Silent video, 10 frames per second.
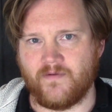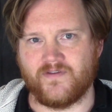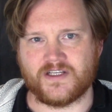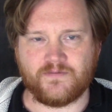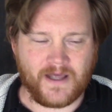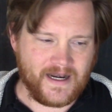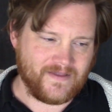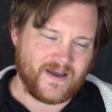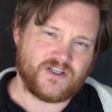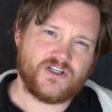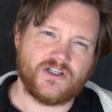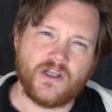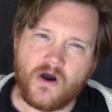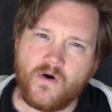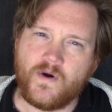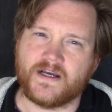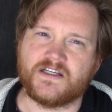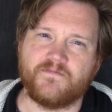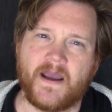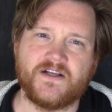of explaining that slow
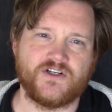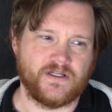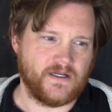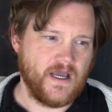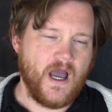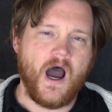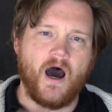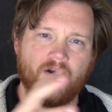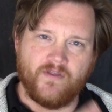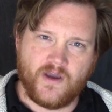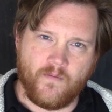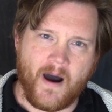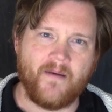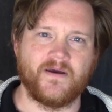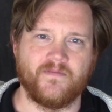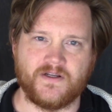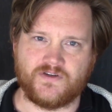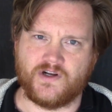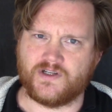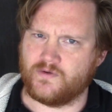expansion under the Obama
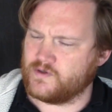administration.